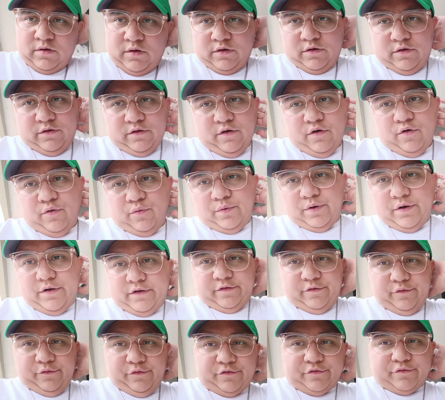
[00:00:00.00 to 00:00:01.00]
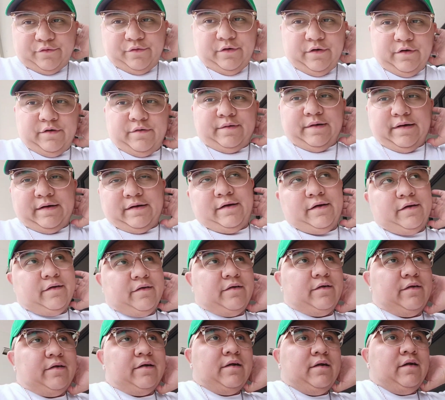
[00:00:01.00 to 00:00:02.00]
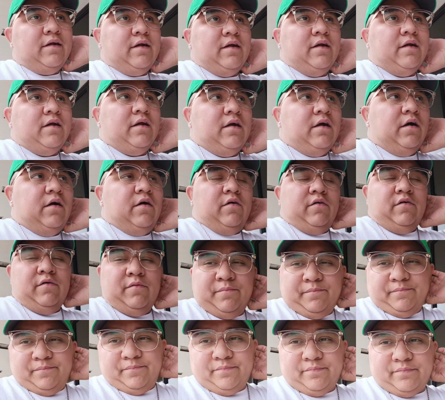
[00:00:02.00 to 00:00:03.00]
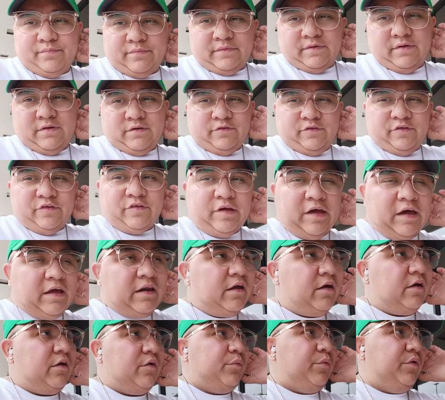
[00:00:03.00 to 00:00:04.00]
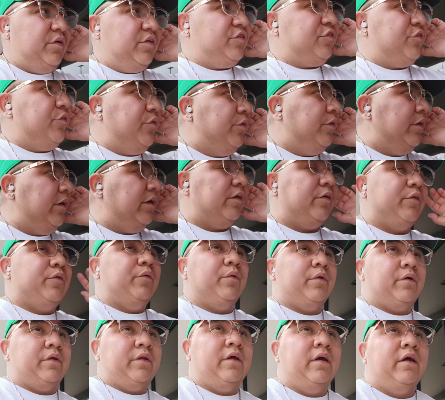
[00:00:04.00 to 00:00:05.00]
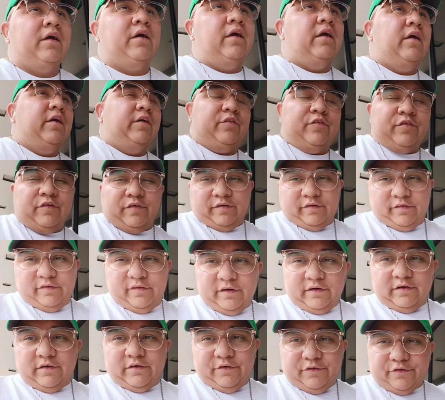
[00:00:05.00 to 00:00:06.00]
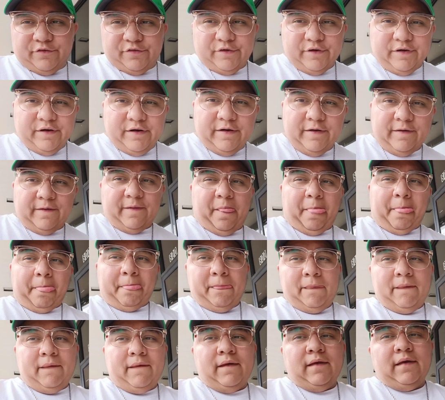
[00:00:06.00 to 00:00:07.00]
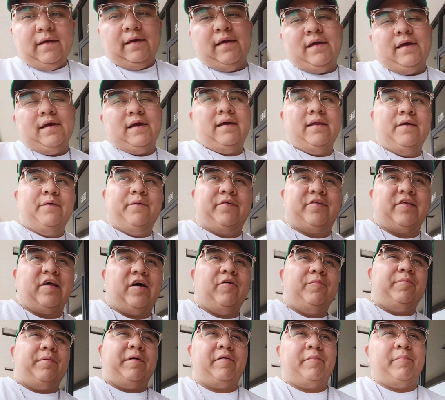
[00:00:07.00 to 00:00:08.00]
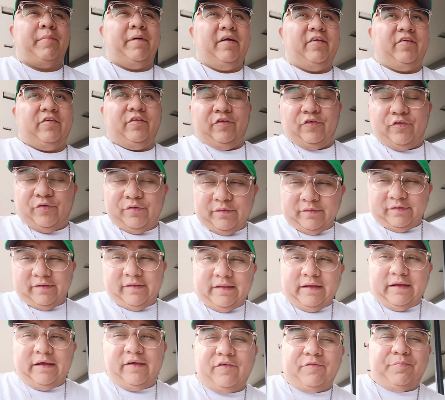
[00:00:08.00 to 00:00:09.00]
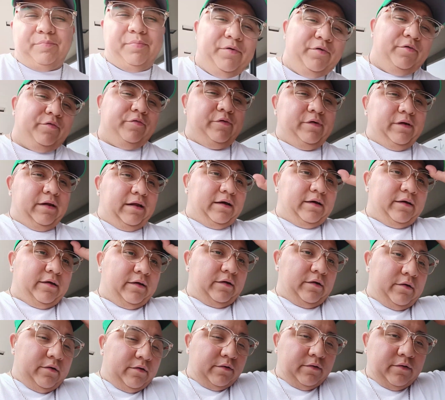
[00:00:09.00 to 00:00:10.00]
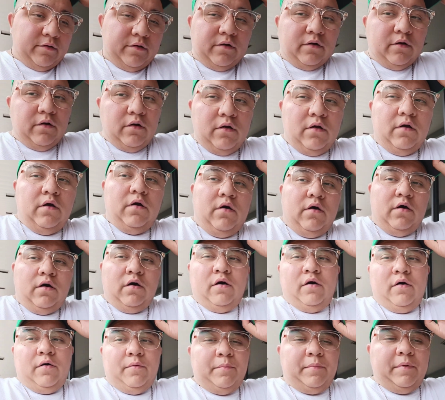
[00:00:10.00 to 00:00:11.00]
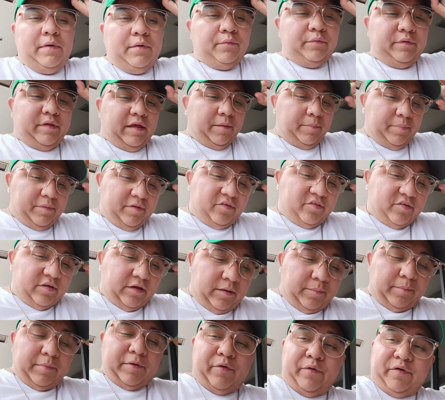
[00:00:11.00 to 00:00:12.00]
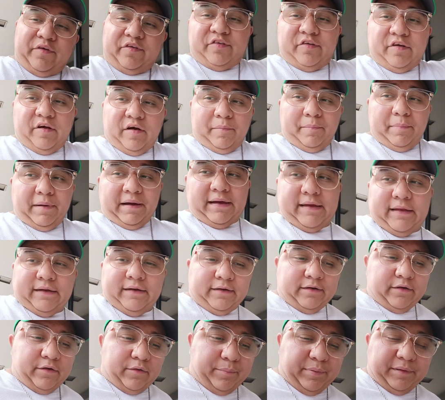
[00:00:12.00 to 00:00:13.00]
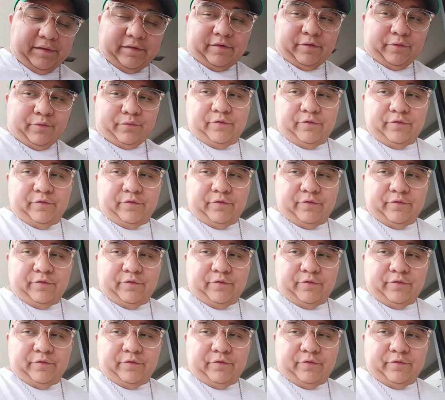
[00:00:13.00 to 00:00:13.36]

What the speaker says: Yo, what it do, squad? Right here. Just got out of one store and I'm going to the Dollar Tree. Anyways, I hope everybody's enjoying the day. It's beautiful out here. And with that being said, I'm going to see y'all back in a little bit though.